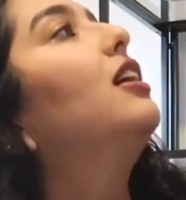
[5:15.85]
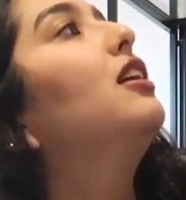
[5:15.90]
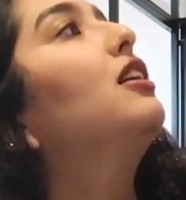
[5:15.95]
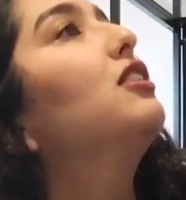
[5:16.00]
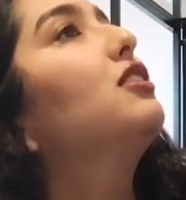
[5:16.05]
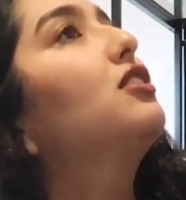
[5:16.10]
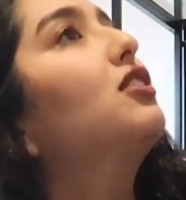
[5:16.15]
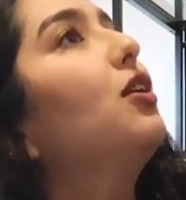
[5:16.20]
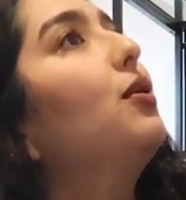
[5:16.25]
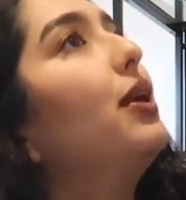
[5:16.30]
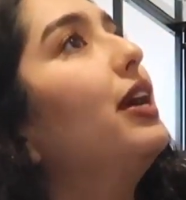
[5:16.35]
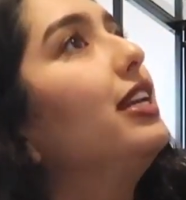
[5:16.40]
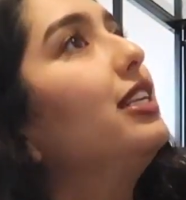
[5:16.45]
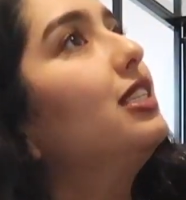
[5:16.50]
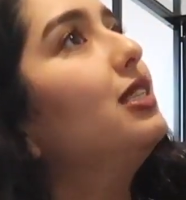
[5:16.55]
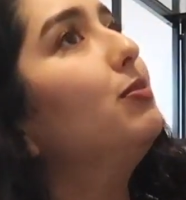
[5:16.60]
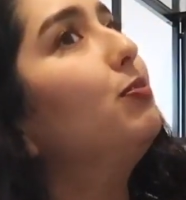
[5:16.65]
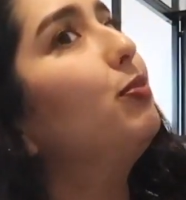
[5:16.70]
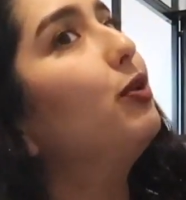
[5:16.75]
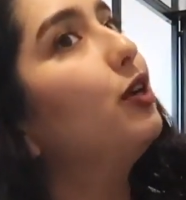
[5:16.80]
So
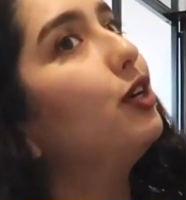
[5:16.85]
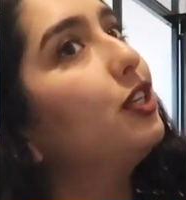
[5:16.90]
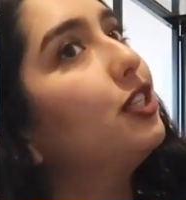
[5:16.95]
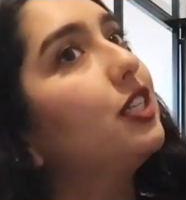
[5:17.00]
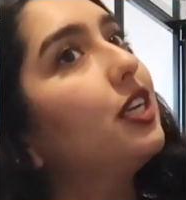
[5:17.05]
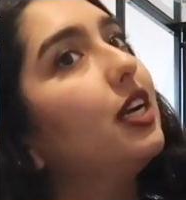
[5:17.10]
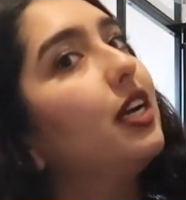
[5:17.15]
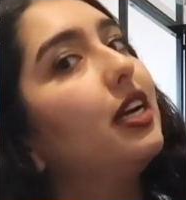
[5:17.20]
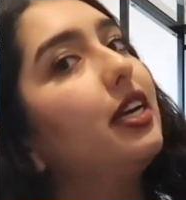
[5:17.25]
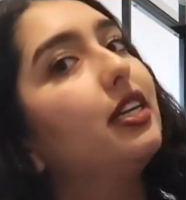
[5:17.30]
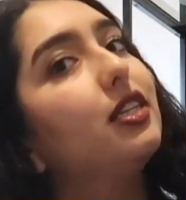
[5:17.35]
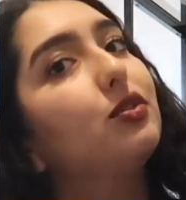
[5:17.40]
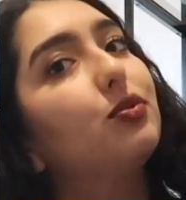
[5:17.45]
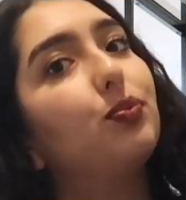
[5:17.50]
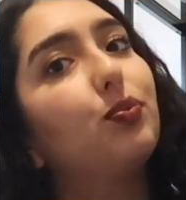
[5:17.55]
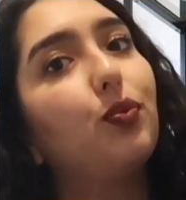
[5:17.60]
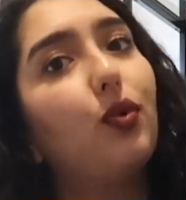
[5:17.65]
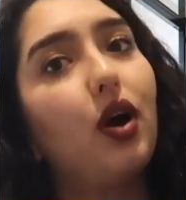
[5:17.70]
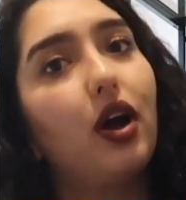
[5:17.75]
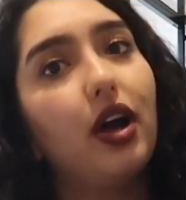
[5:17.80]
ancient Persia is
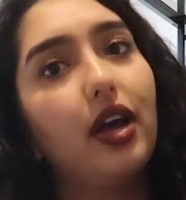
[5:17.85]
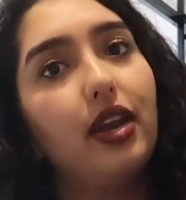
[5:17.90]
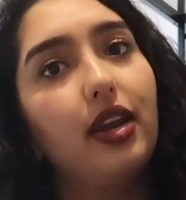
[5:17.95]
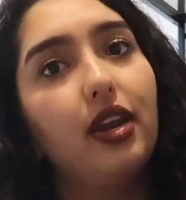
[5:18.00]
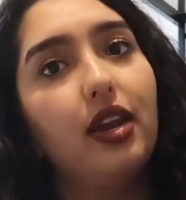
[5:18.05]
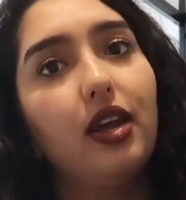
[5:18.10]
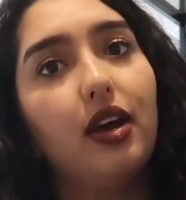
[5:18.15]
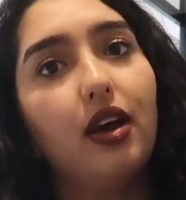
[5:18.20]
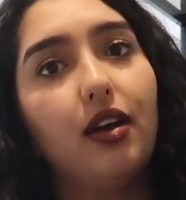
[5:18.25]
one